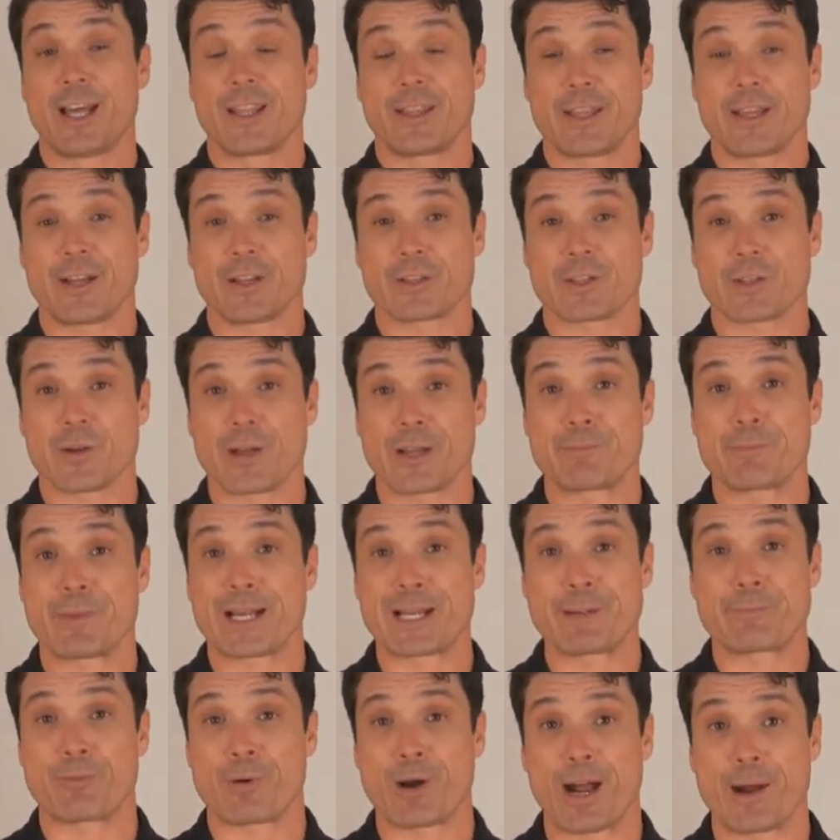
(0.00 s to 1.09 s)
They also had
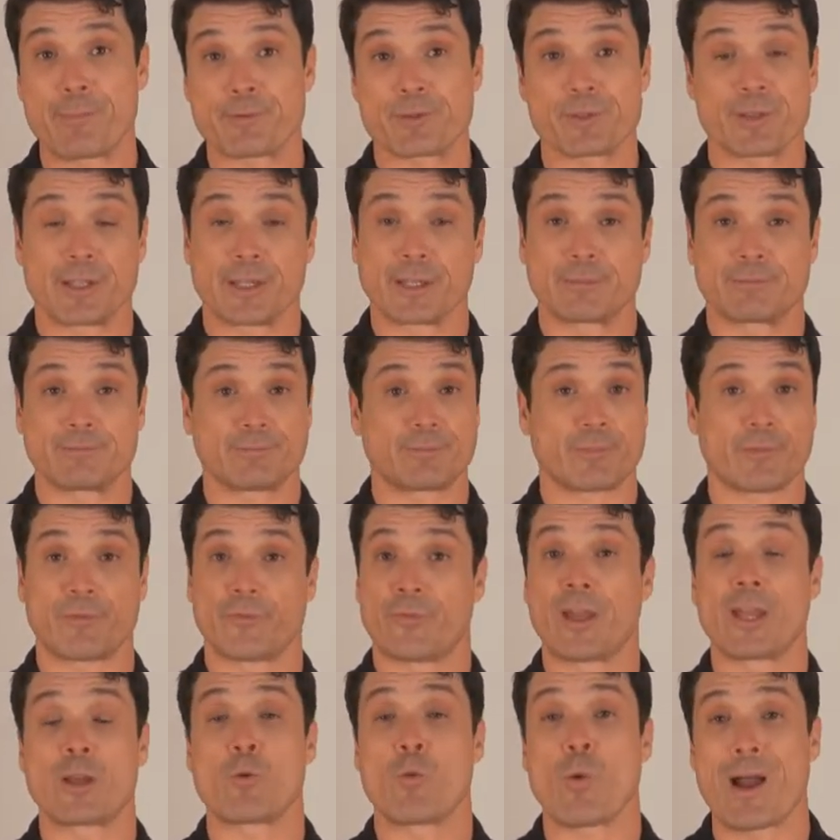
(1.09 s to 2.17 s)
many props like
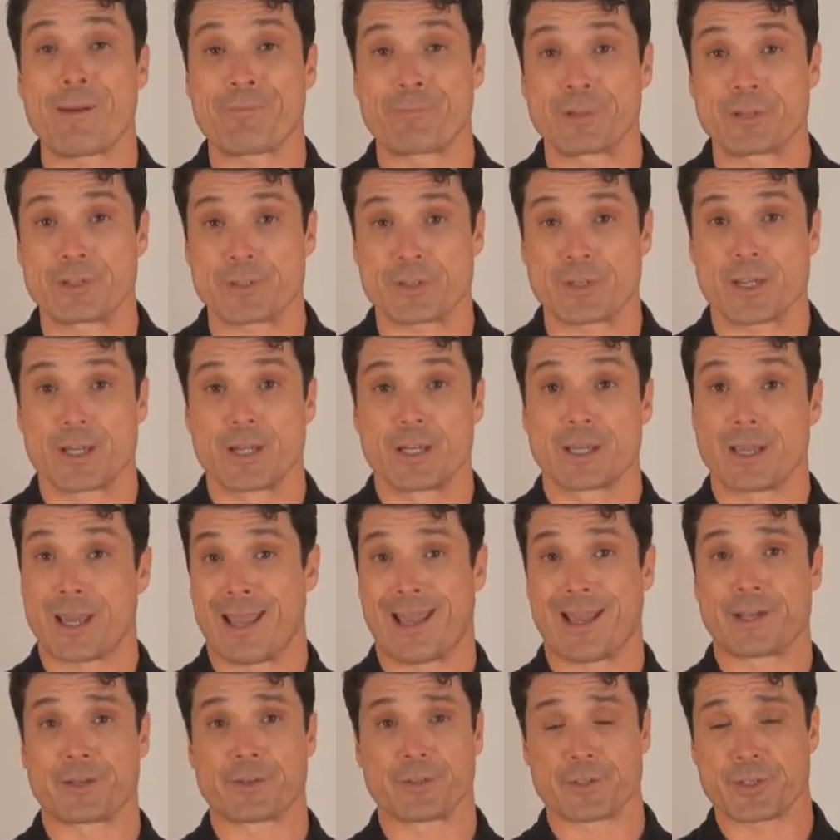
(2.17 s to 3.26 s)
fake weapons,
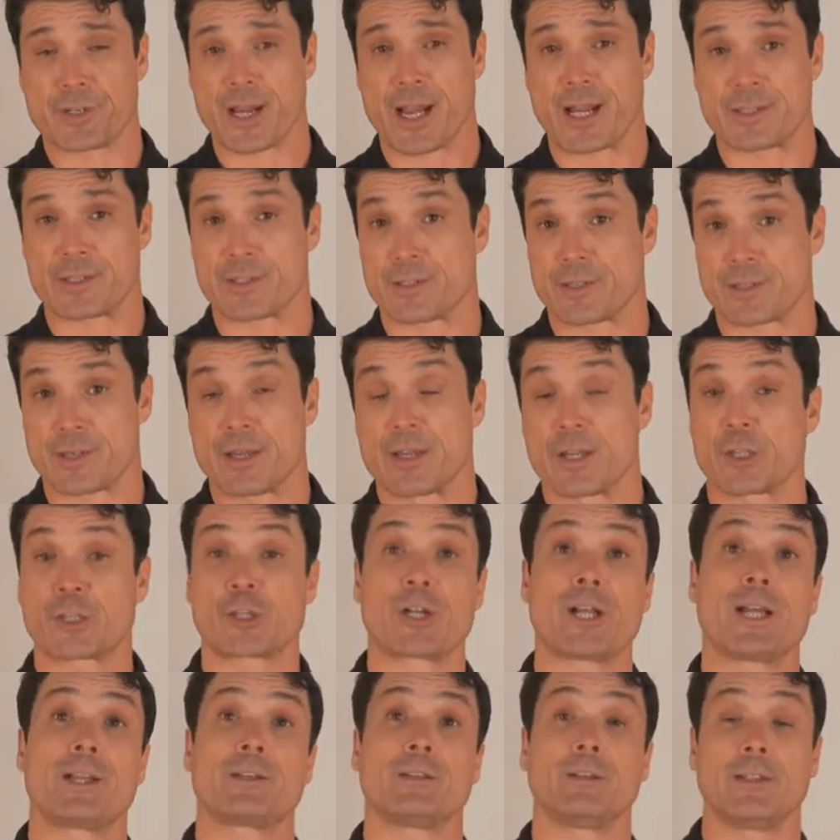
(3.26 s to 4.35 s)
candle sconces, a
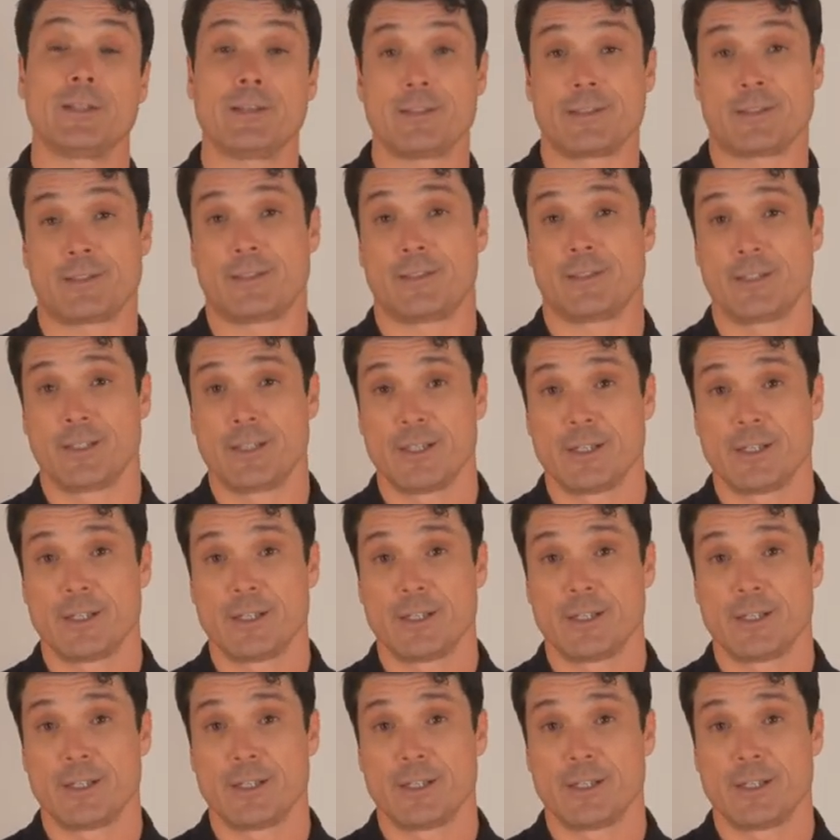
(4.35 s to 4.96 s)
chandelier,